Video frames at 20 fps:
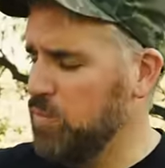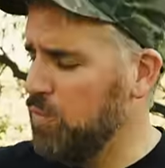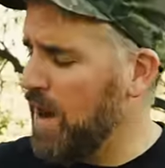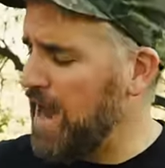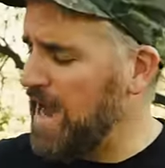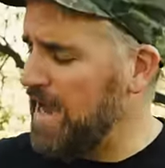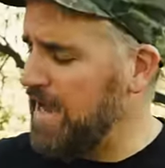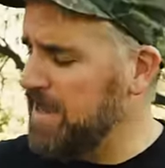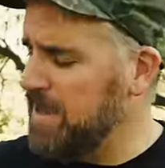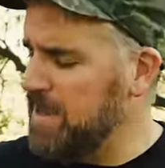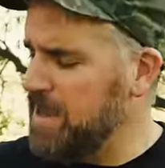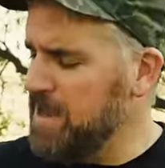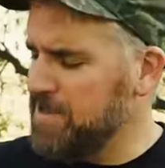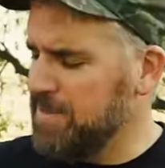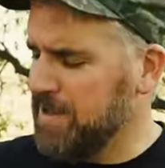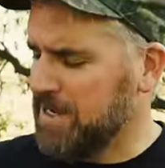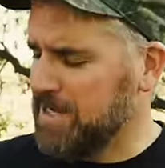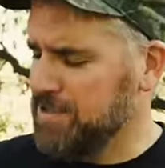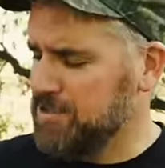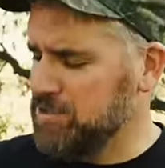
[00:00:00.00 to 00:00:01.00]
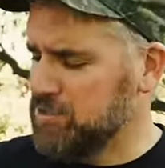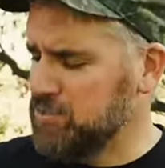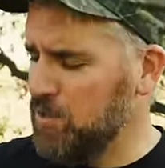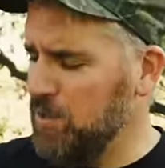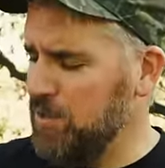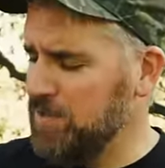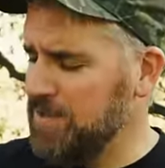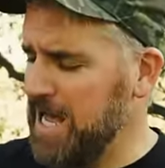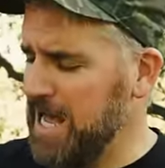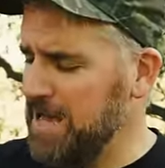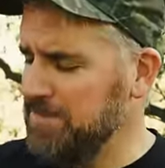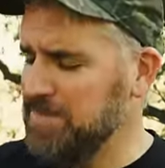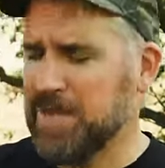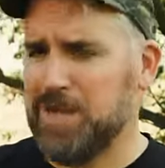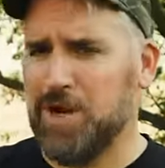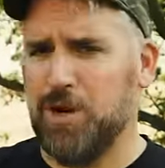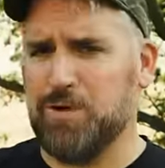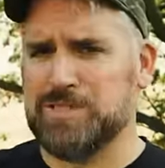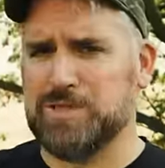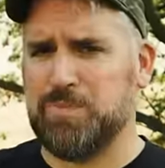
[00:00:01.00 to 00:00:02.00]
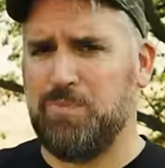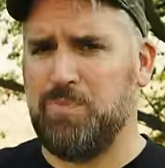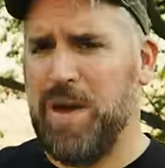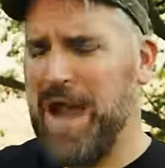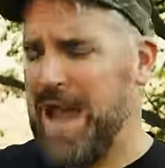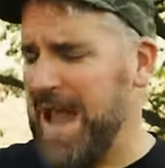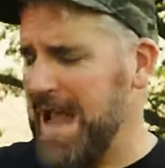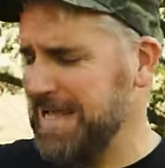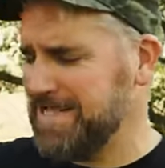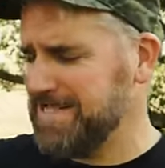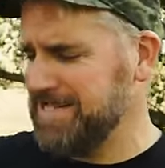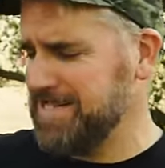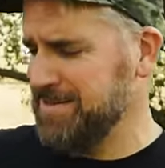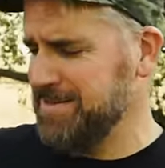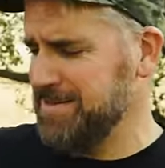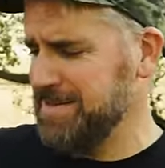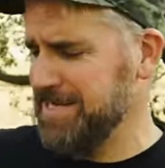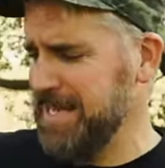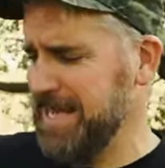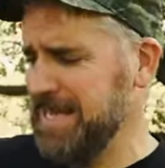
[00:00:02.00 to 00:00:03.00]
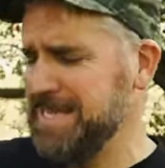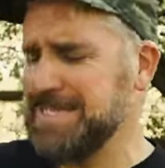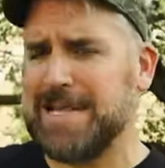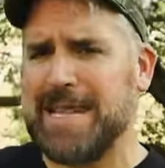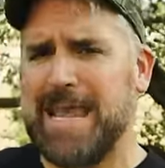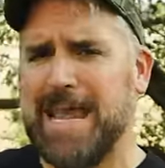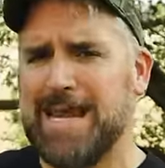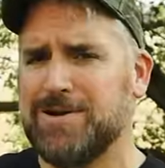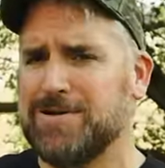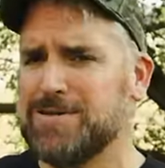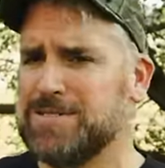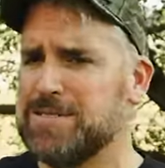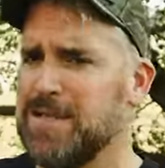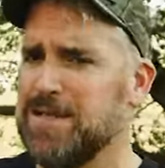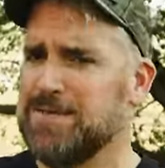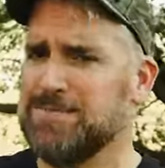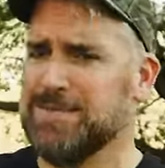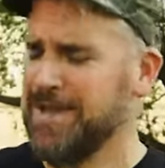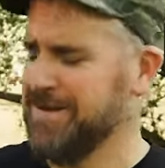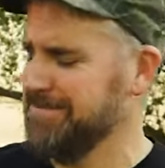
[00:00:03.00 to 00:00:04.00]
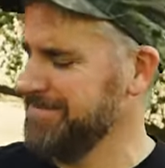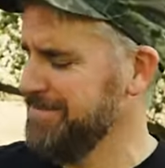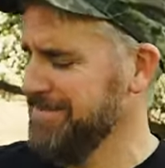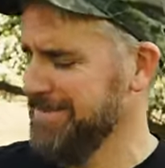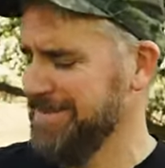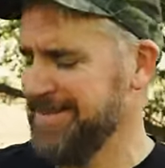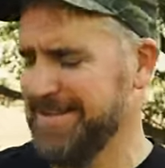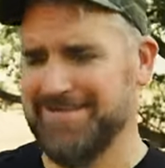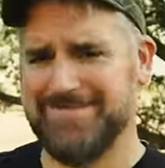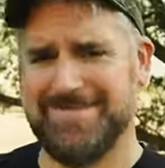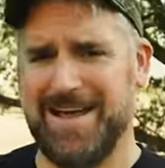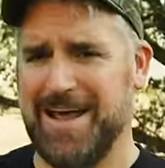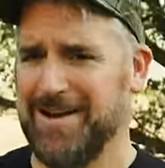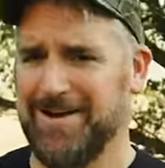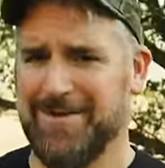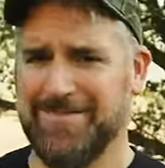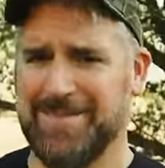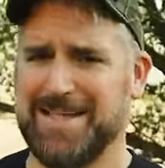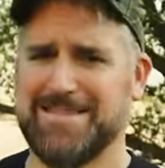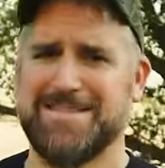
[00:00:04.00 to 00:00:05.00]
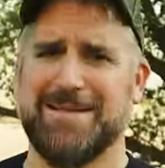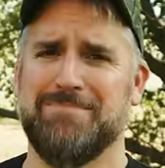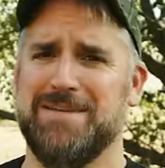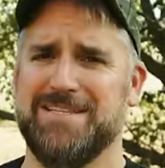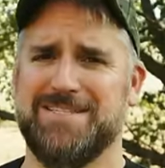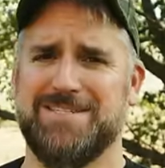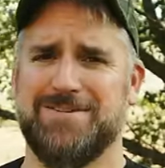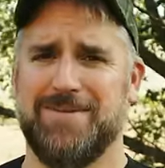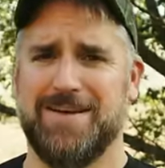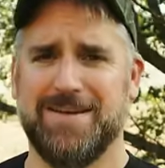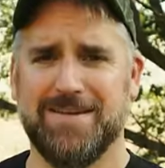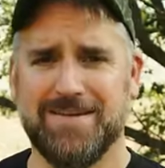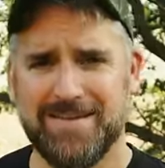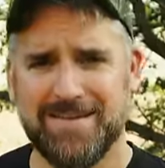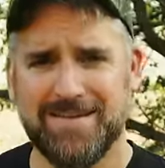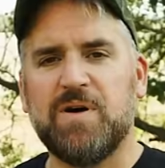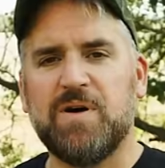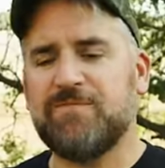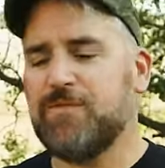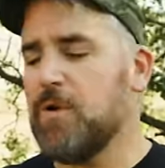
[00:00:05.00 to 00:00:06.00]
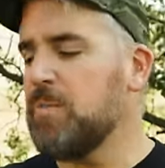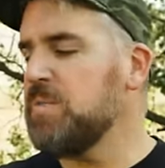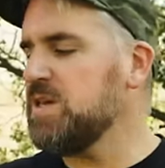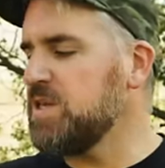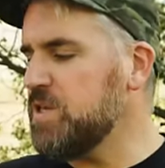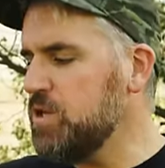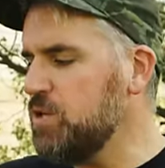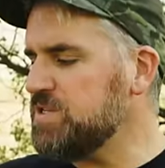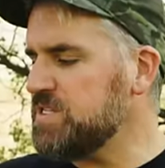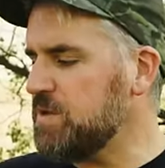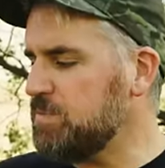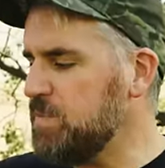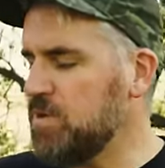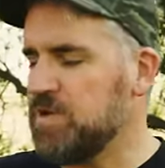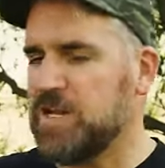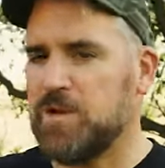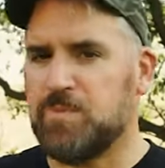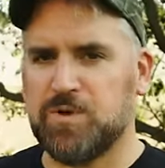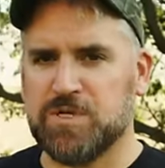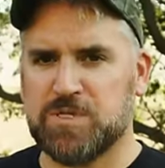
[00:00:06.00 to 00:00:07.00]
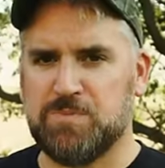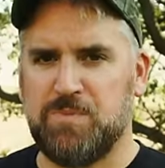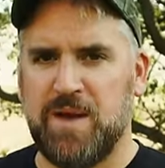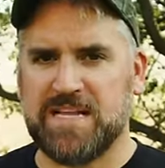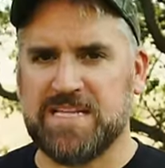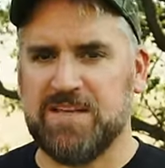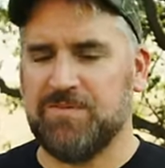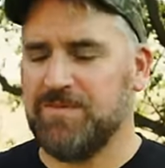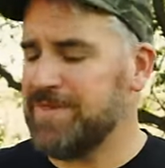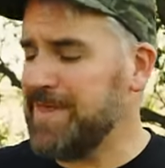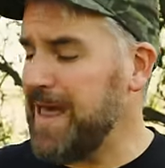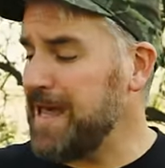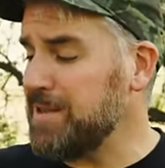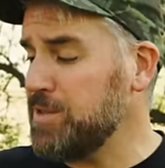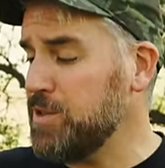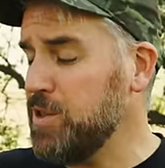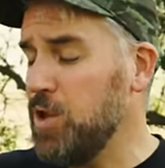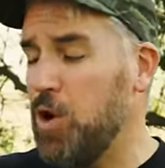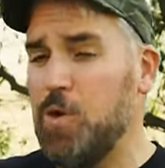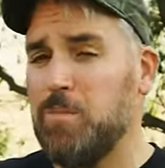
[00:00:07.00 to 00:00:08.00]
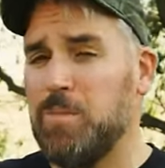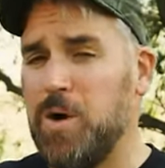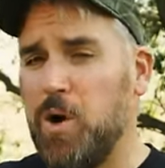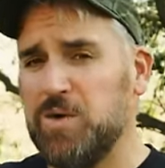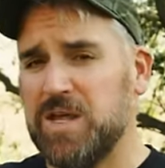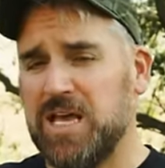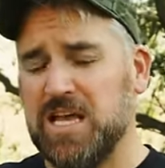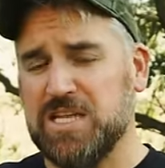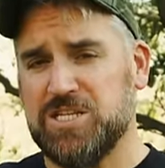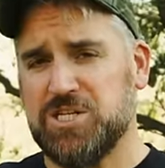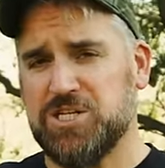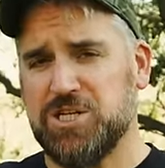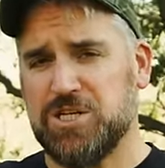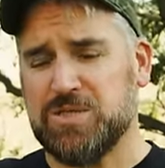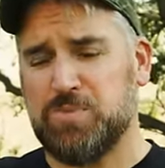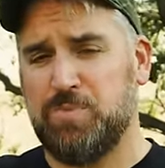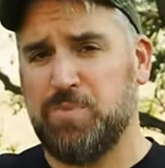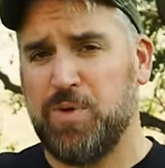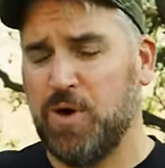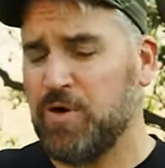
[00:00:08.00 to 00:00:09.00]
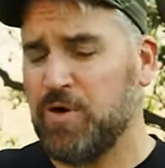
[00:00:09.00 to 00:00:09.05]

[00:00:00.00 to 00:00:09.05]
and why the control knob goes past the indicators, I don't know, that's a mystery. But from a usability perspective, that low mode is just